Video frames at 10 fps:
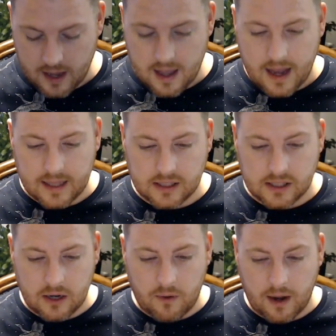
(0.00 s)
And
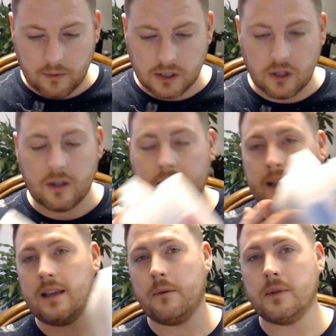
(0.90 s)
so I was looking,
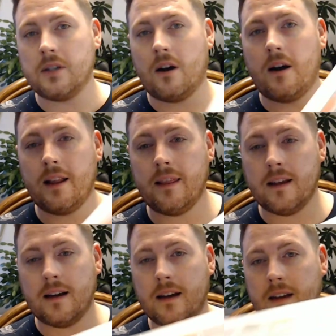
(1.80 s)
it was on
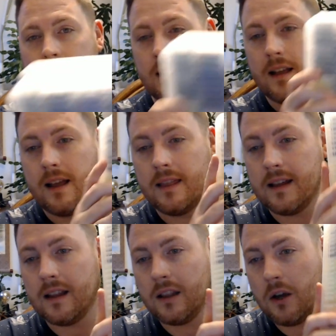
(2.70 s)
the
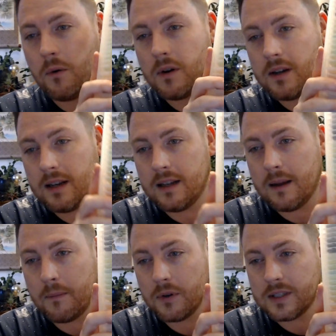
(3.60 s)
lower
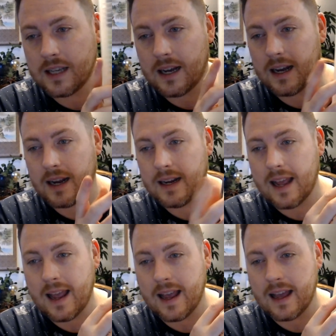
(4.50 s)
number side,
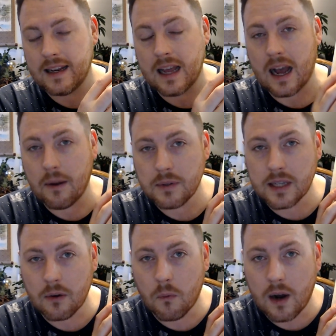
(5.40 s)
and I was
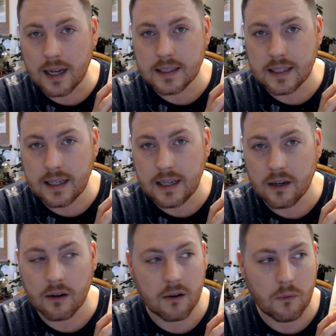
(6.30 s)
like, why isn't it
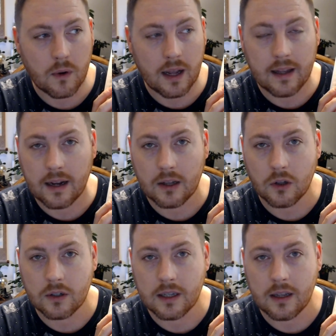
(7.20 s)
here? And I
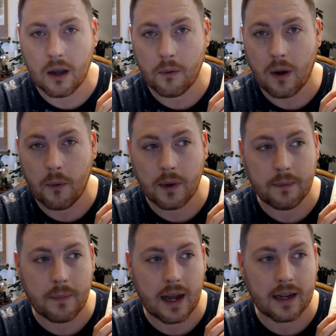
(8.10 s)
looked at, I
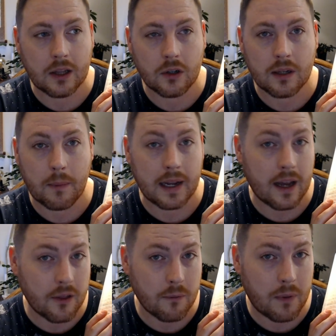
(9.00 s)
went back and looked at my
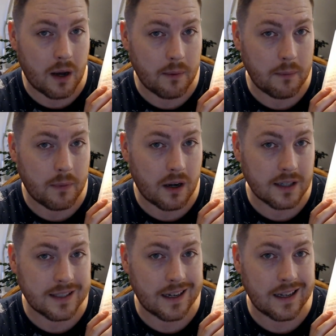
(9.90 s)
other bobbin
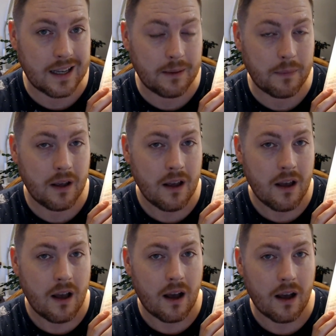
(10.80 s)
box that I keep,
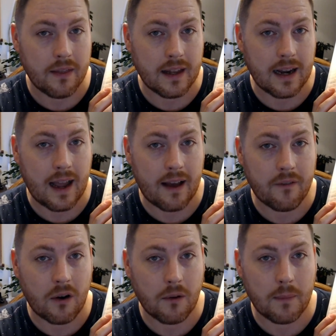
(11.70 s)
that I have
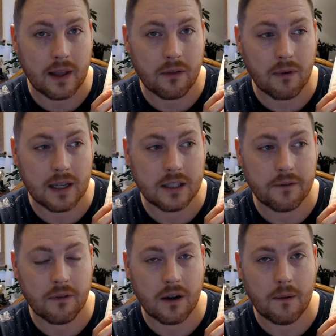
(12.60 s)
all my threads
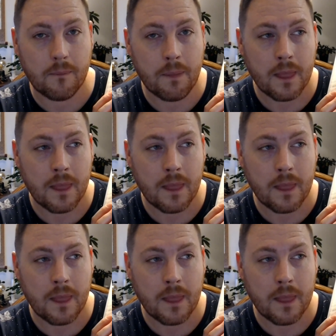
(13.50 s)
from